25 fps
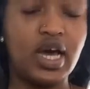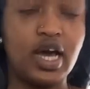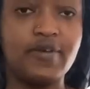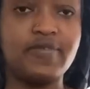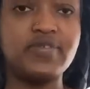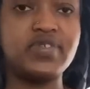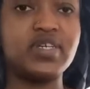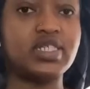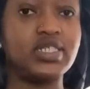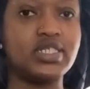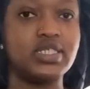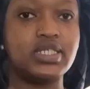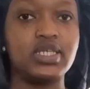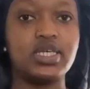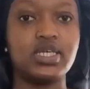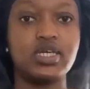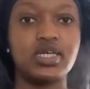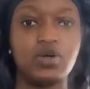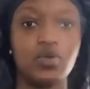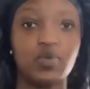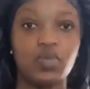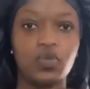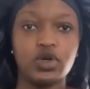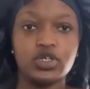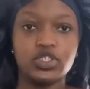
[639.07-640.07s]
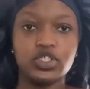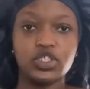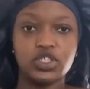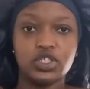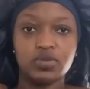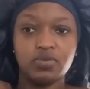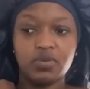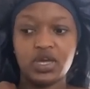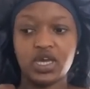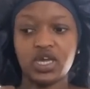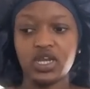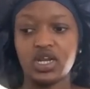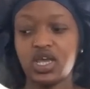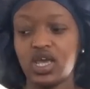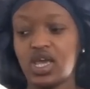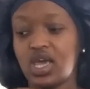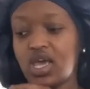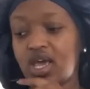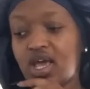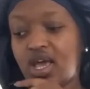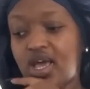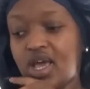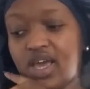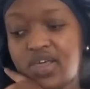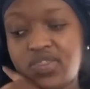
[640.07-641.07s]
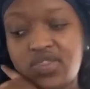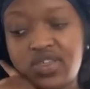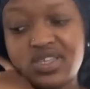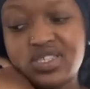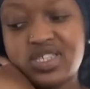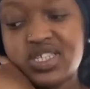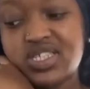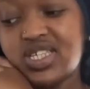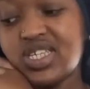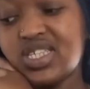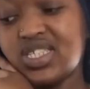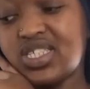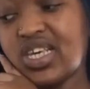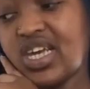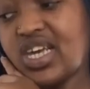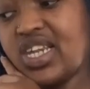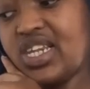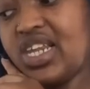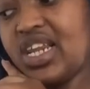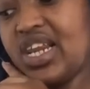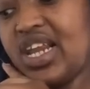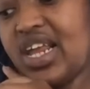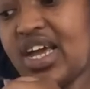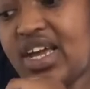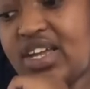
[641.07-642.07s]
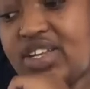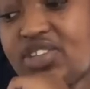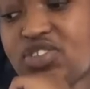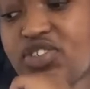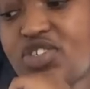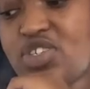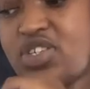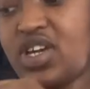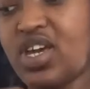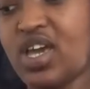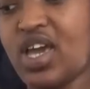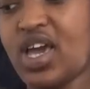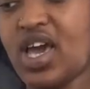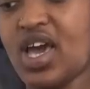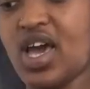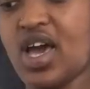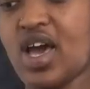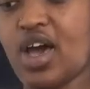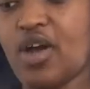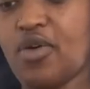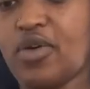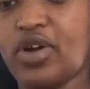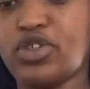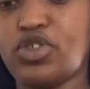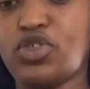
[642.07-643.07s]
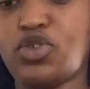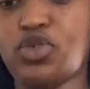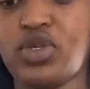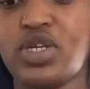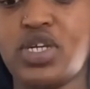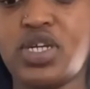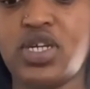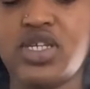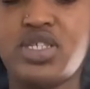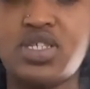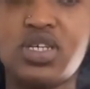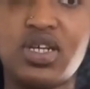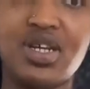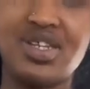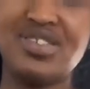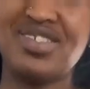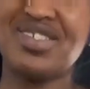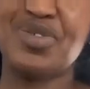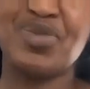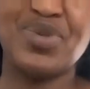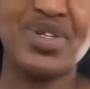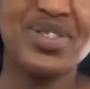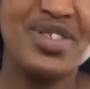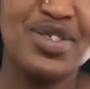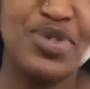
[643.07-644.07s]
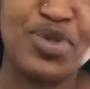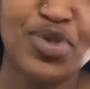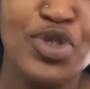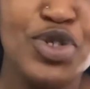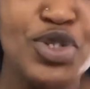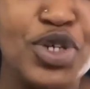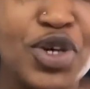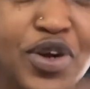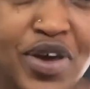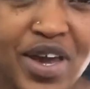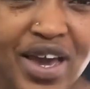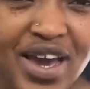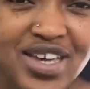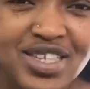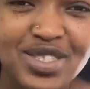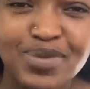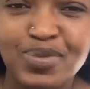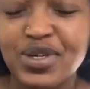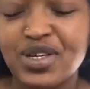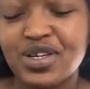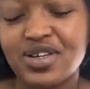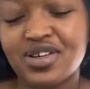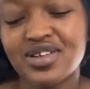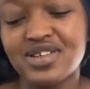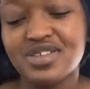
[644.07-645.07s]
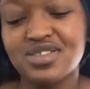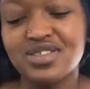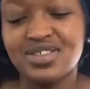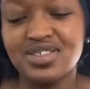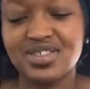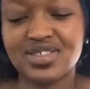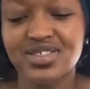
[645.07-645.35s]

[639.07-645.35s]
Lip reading: after seeing what she made. And then this is my lunch. I want to eat and I just wanted to show you guys because